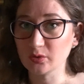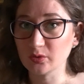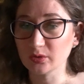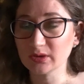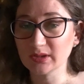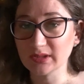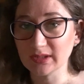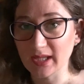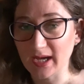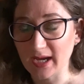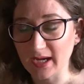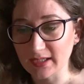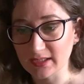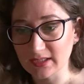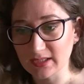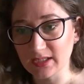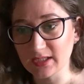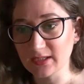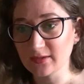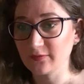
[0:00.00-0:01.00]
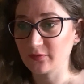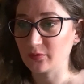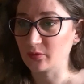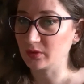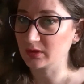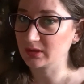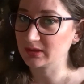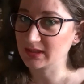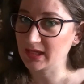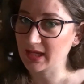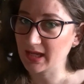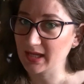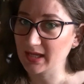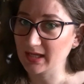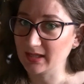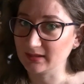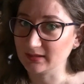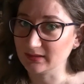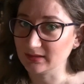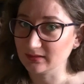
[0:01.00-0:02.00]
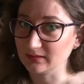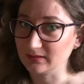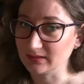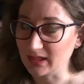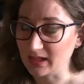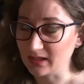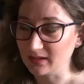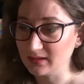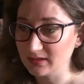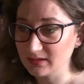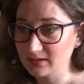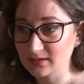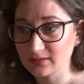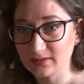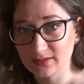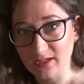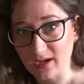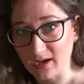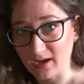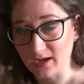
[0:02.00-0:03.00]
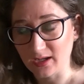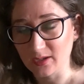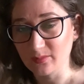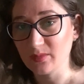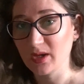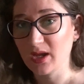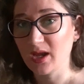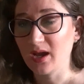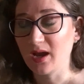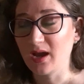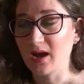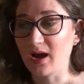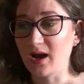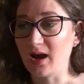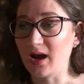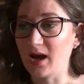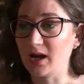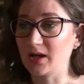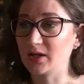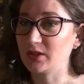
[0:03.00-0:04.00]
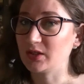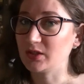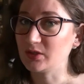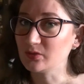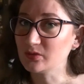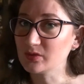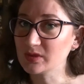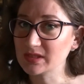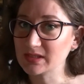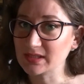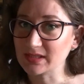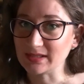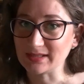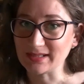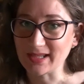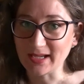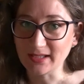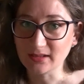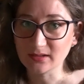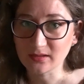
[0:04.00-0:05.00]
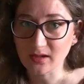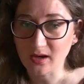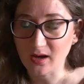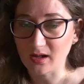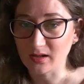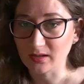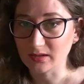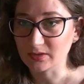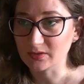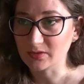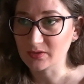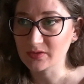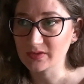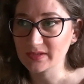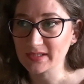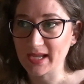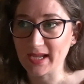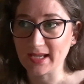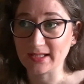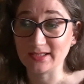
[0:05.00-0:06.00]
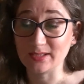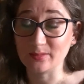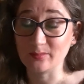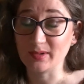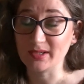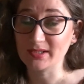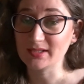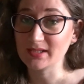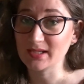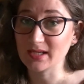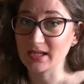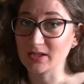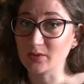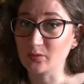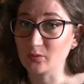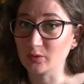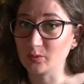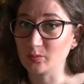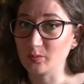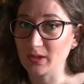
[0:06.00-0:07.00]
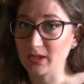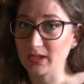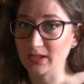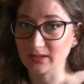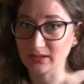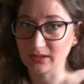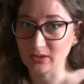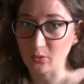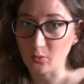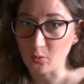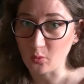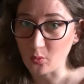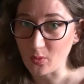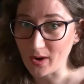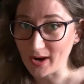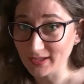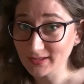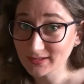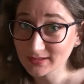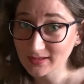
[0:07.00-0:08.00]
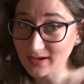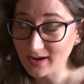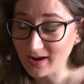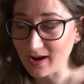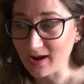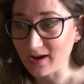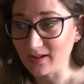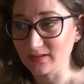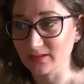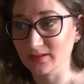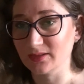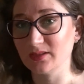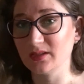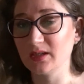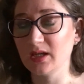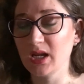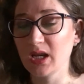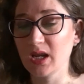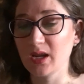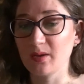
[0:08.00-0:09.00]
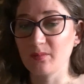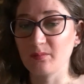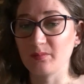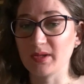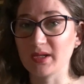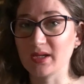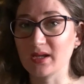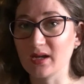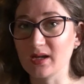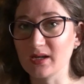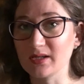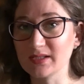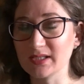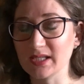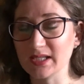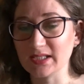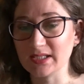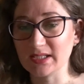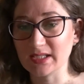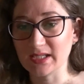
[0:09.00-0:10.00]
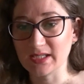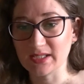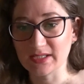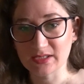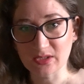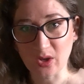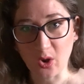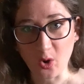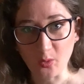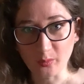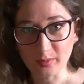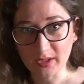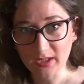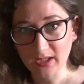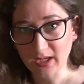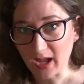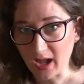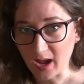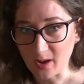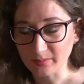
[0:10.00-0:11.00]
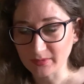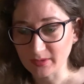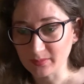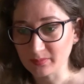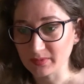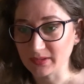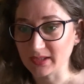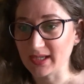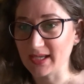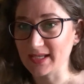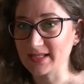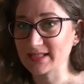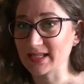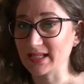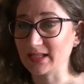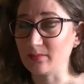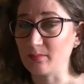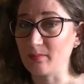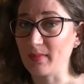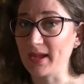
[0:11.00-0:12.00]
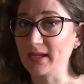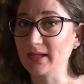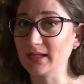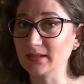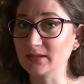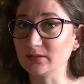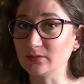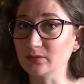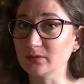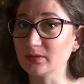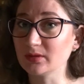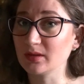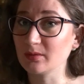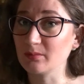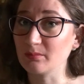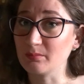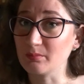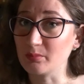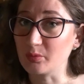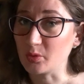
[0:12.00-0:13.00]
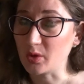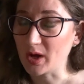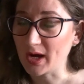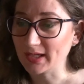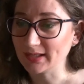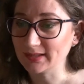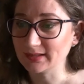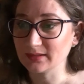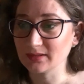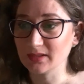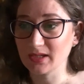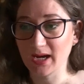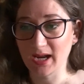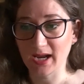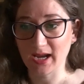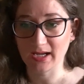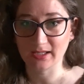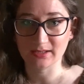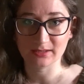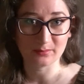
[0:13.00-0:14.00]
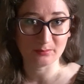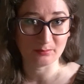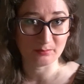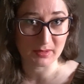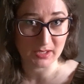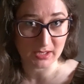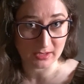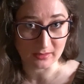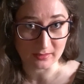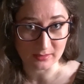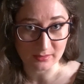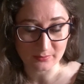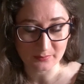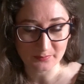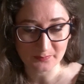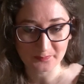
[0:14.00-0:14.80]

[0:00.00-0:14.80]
good lighting for day and night time, use light colors, and the best here would be the white color, because it is opening up the place and make it look brighter and bigger.